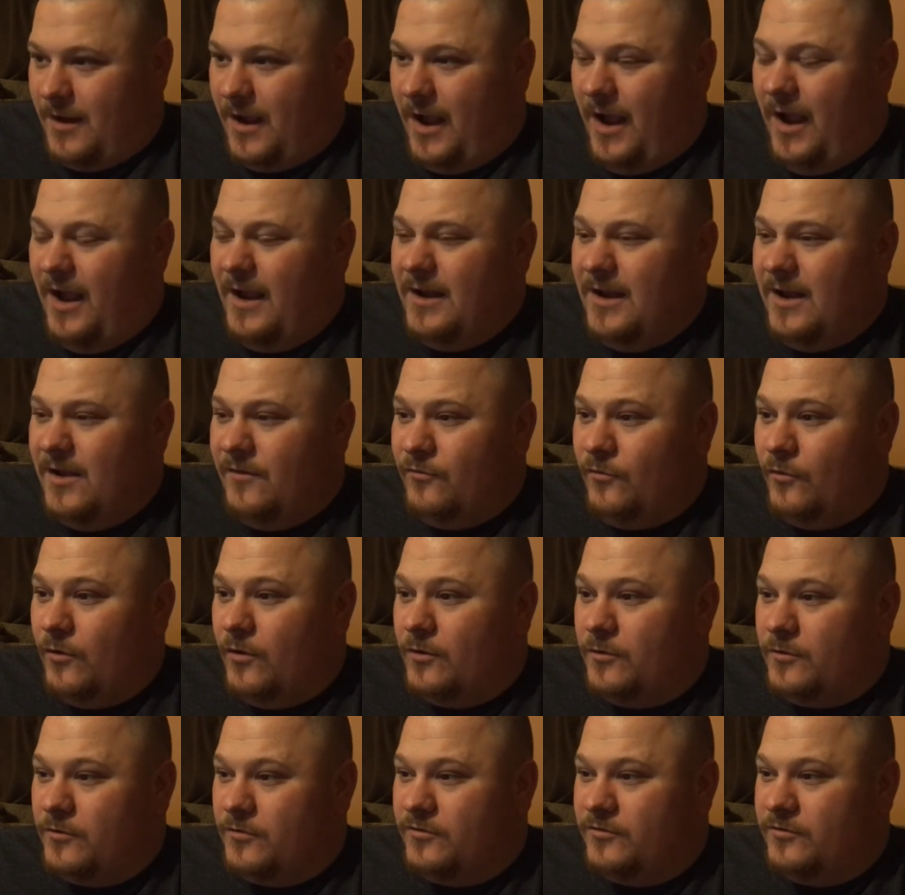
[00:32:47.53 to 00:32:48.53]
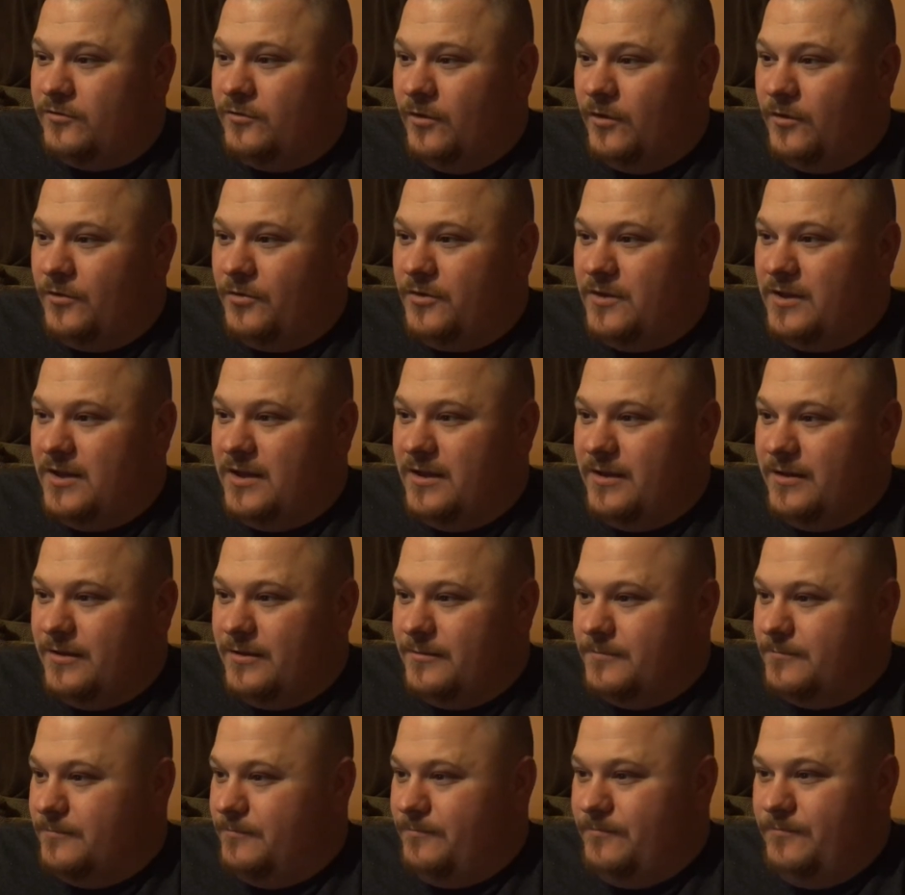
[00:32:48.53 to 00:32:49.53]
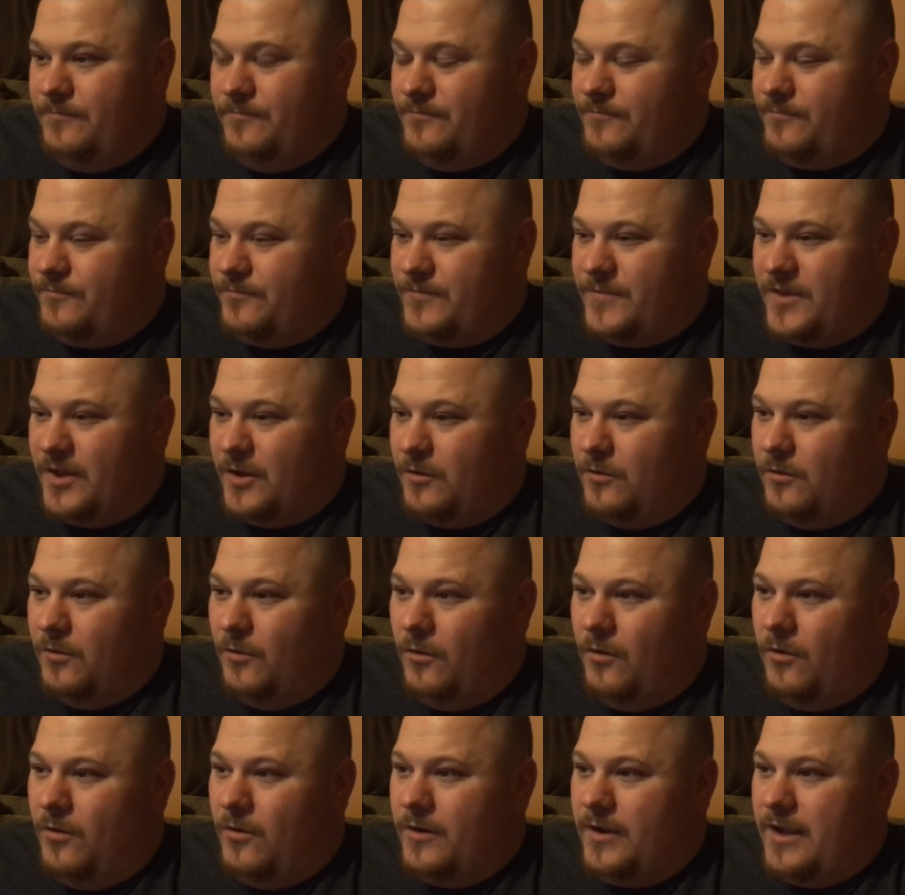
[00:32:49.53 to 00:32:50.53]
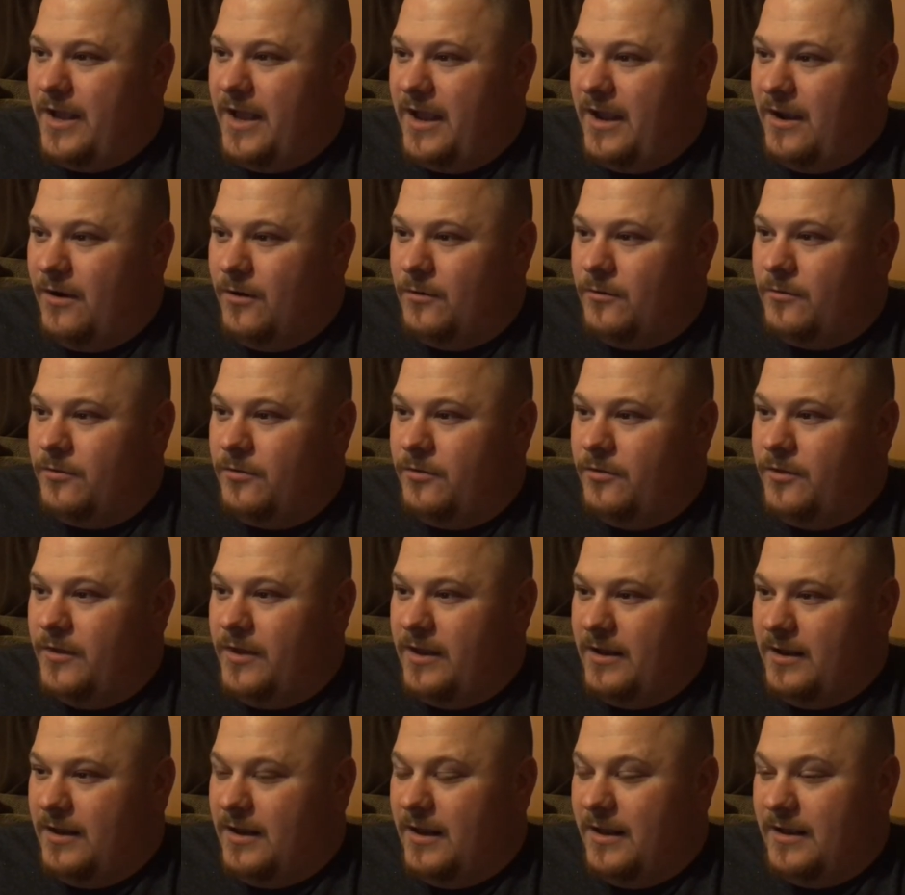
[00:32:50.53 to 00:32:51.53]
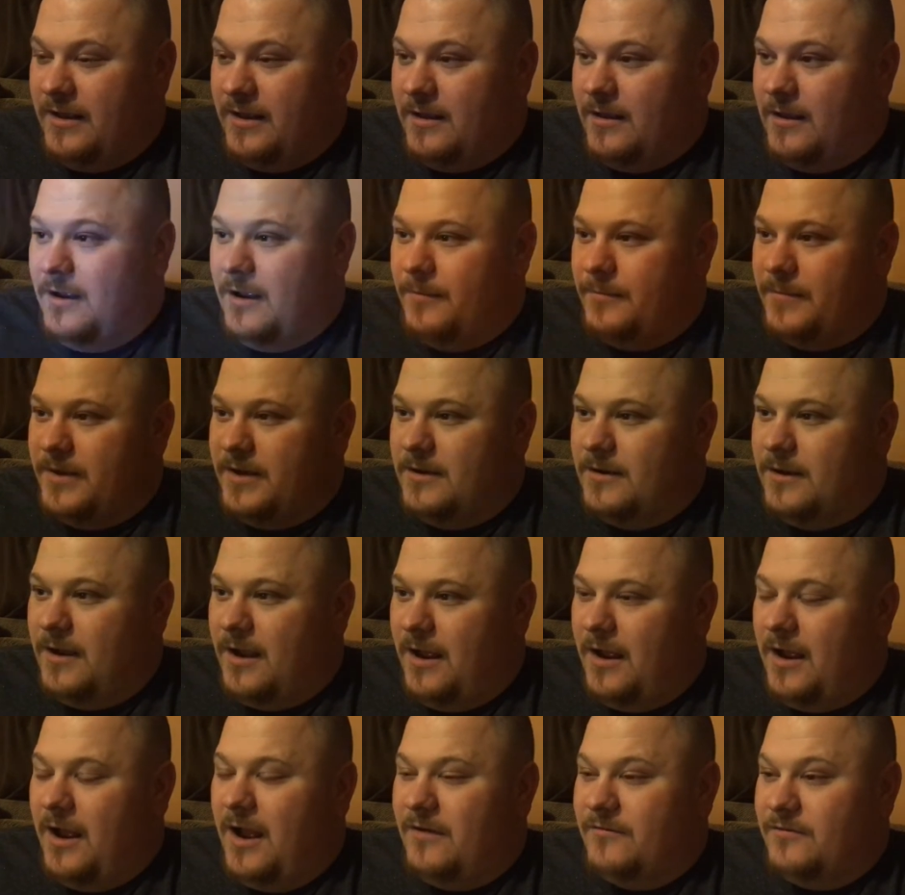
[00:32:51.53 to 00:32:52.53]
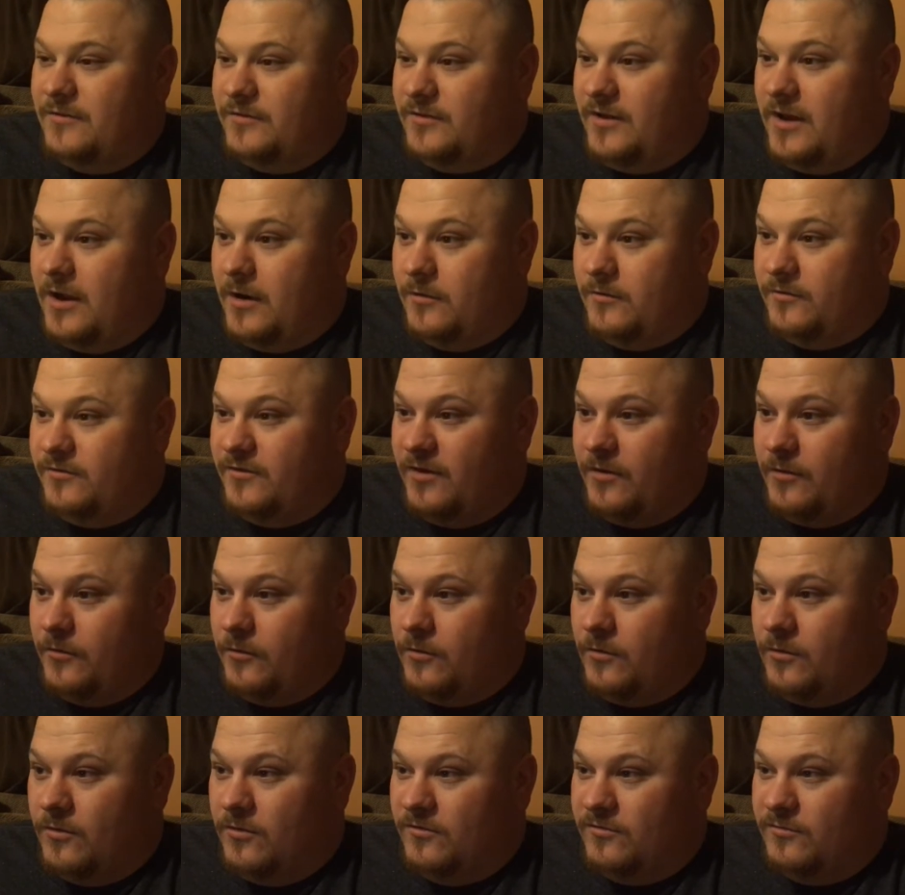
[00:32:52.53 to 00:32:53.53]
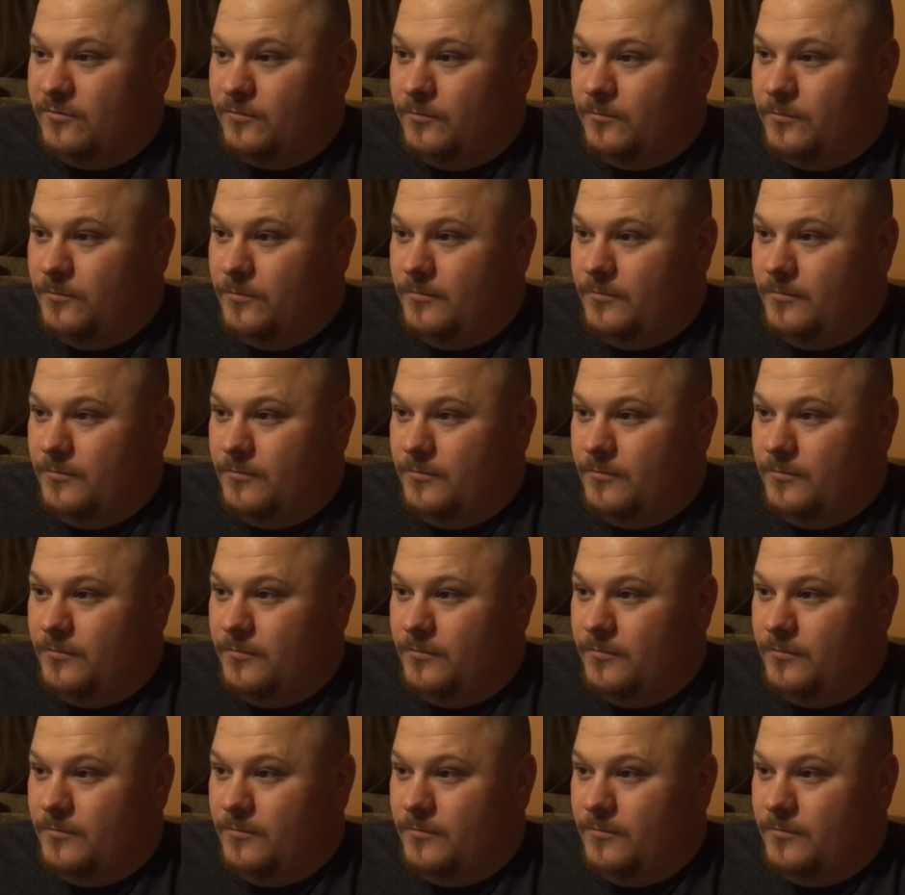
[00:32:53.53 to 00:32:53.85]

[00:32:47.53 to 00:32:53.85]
I never understood the long hair thing. Like, I mean, obviously I understand the girls,